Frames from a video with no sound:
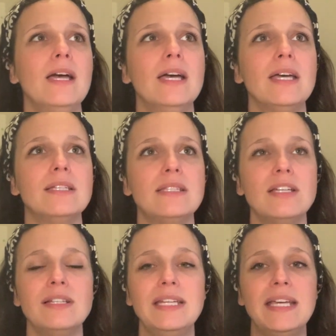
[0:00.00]
And
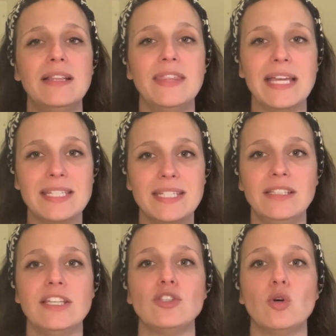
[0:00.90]
suddenly in that
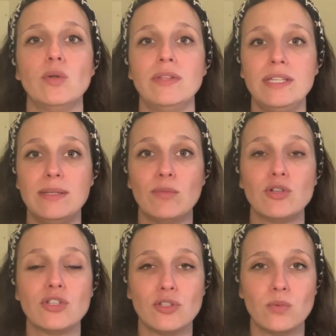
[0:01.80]
stillness, all these
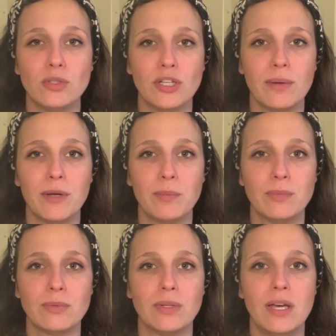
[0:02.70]
emotions would come up.
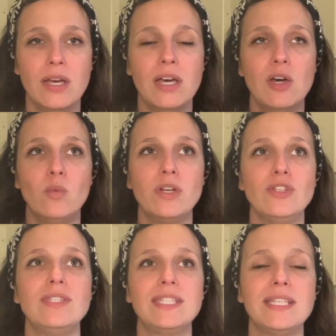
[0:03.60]
When you
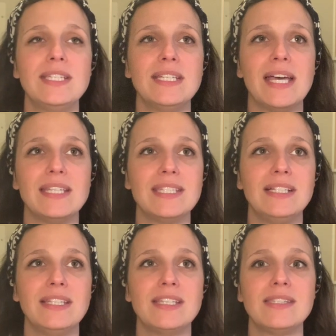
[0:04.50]
sit in that
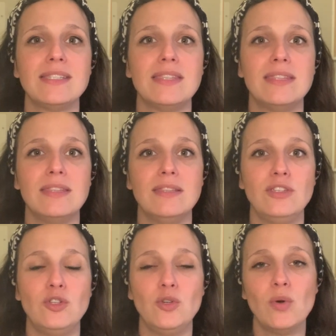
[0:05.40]
stillness,
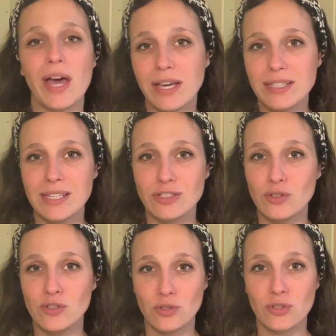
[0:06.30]
you access the
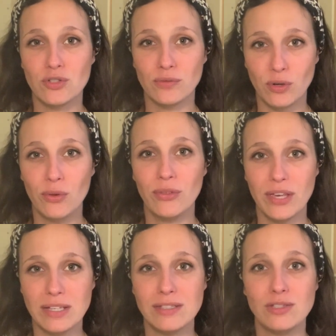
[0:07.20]
source of all
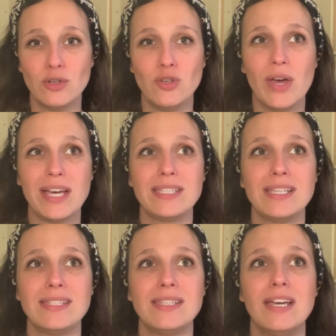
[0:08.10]
things. So you
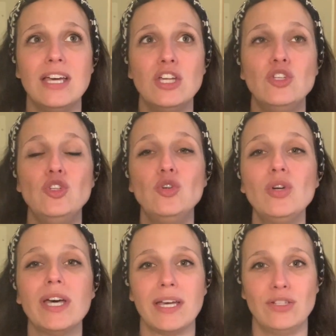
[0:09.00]
access new
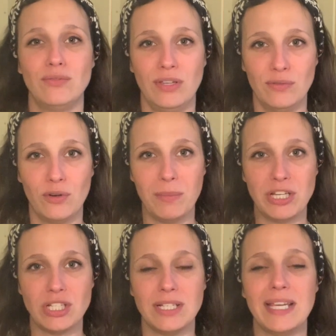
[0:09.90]
kind of
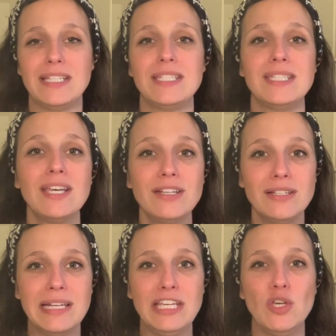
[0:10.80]
information that
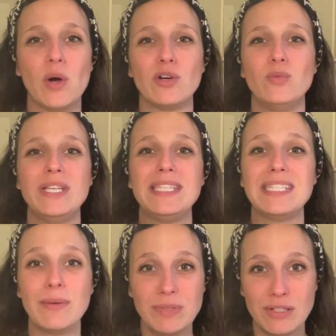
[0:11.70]
suddenly you are
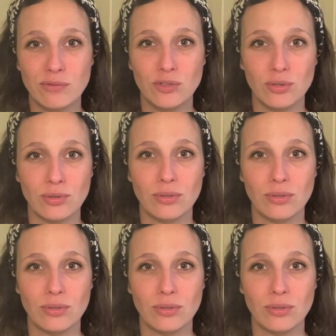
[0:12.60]
receptive to.